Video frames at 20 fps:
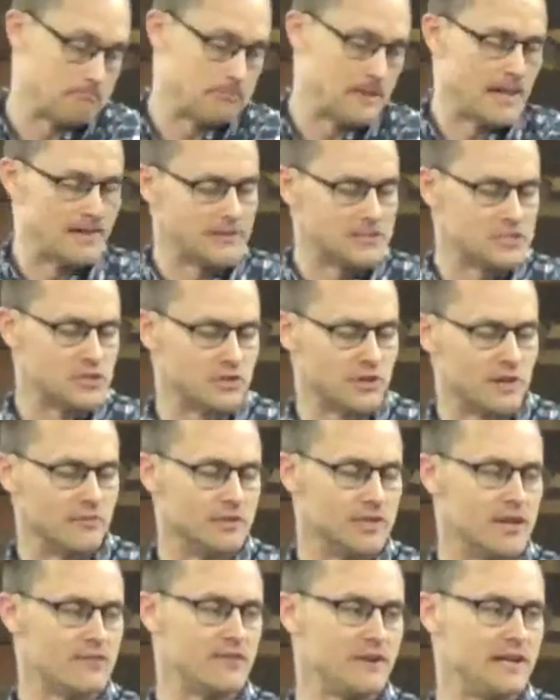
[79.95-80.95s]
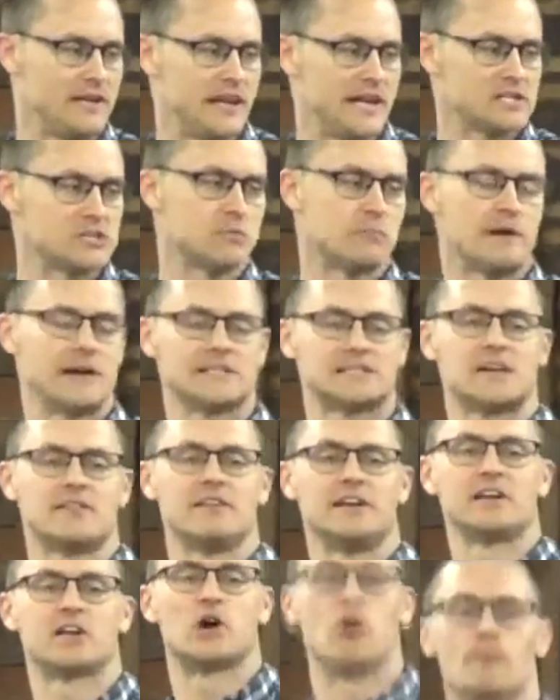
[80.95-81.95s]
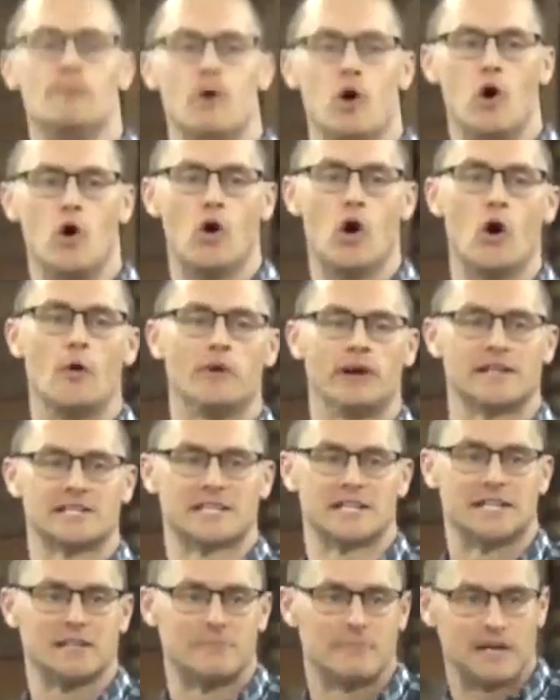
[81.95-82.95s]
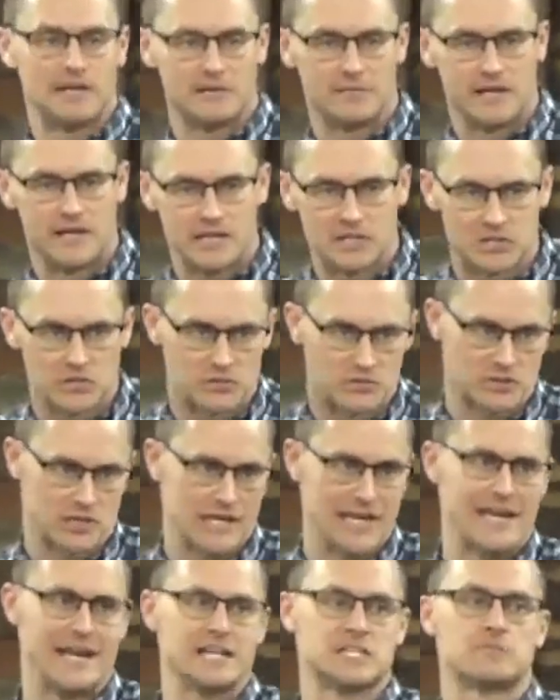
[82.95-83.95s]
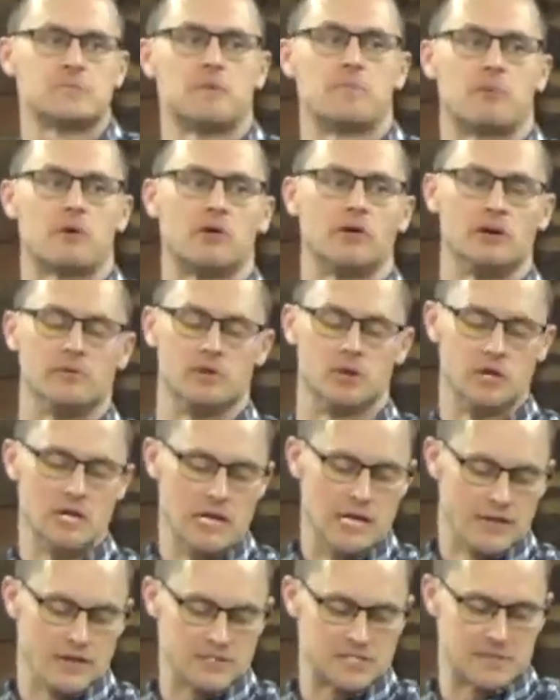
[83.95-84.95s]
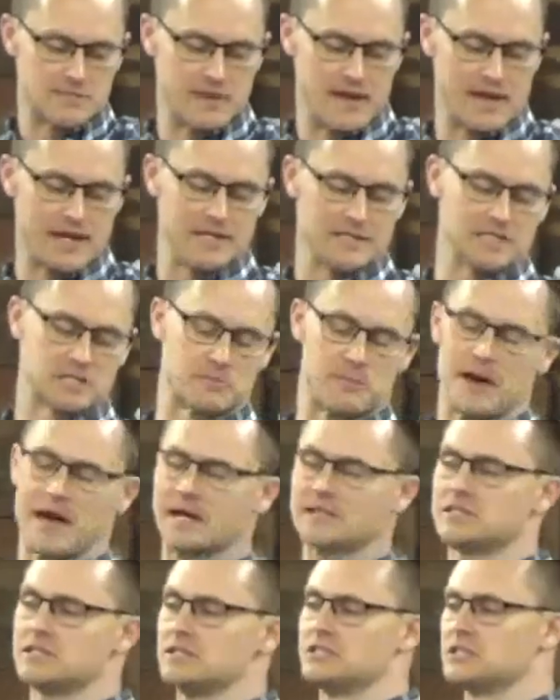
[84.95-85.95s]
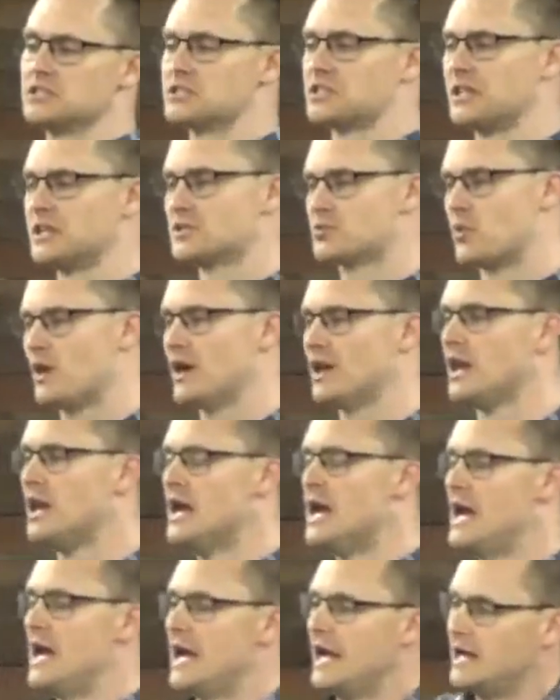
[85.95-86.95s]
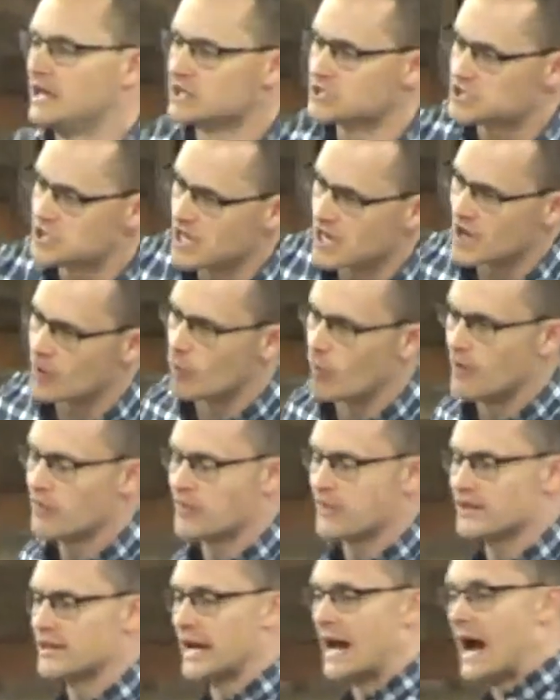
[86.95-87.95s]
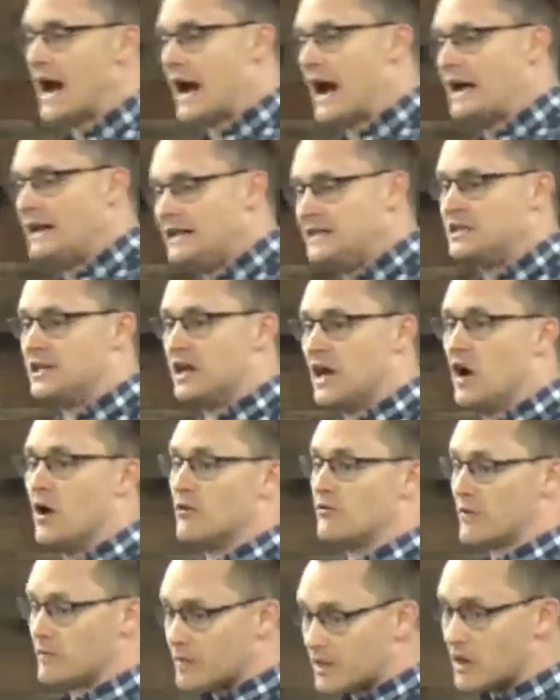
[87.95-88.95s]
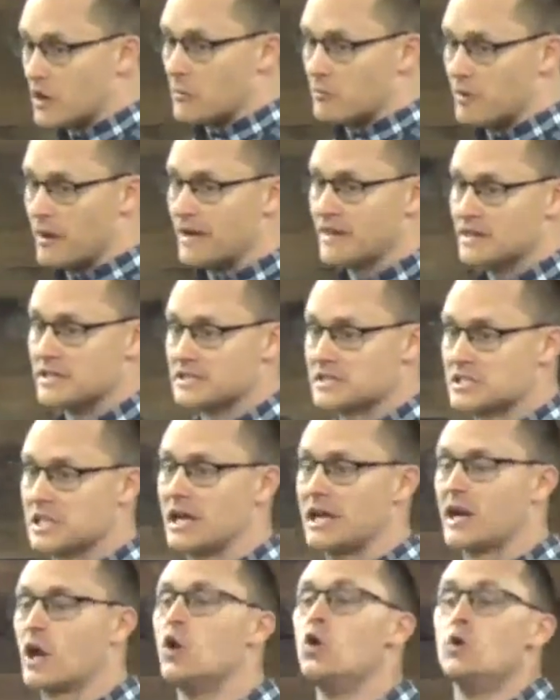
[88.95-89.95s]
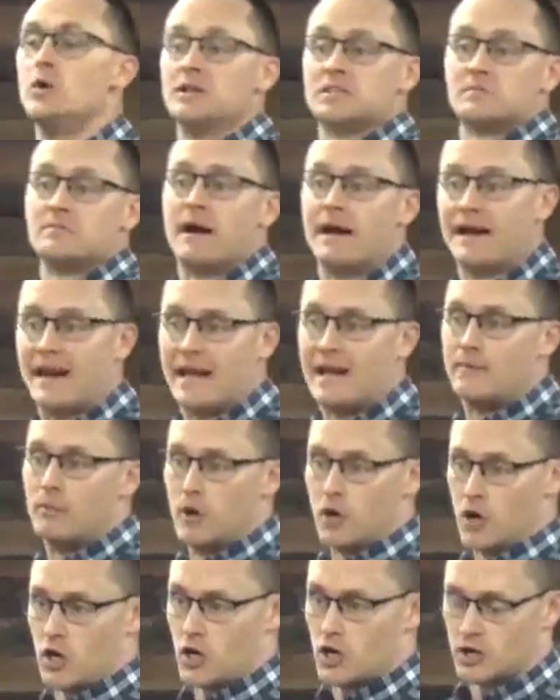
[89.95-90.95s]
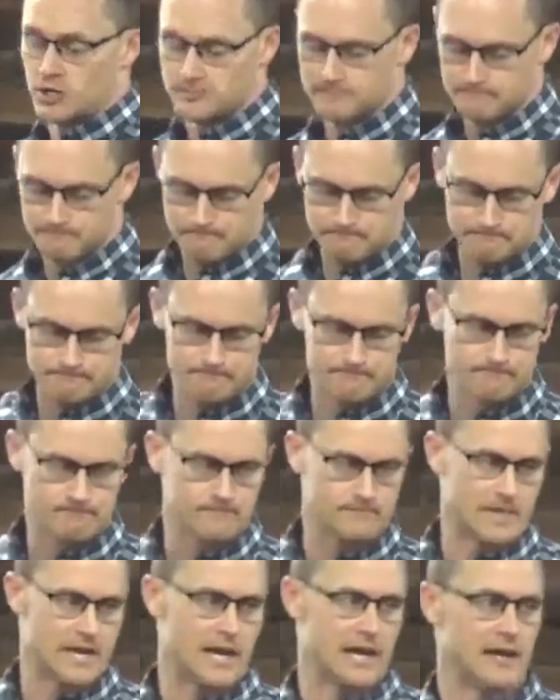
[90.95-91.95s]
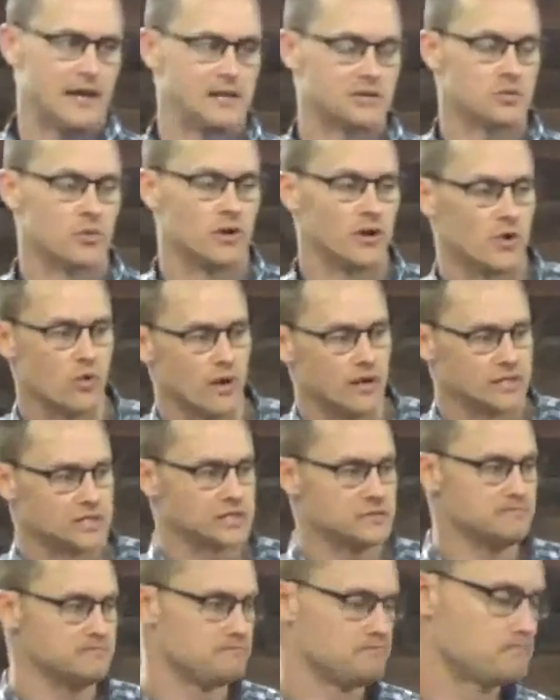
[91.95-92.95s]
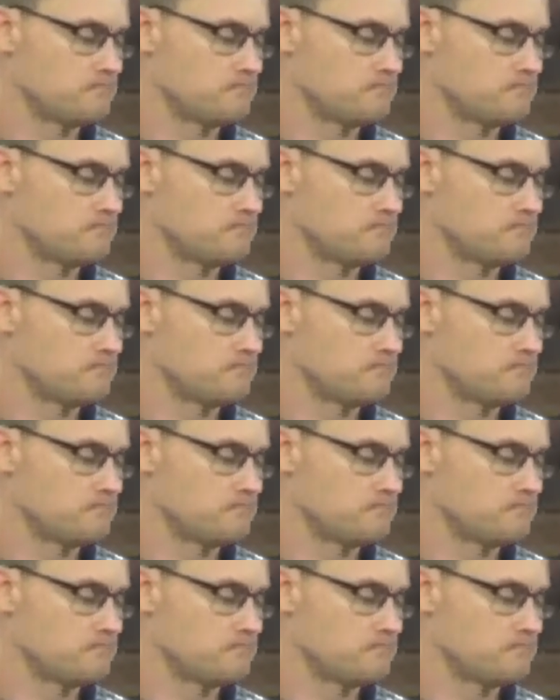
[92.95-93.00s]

tal vez yo debo definir eso para saber cómo obedecer el mandamiento. ¿Quién es mi prójimo? There's a man in this passage that says, well, here's one thing that I need to know if I'm going to obey this, like, who is my neighbor? That's one question.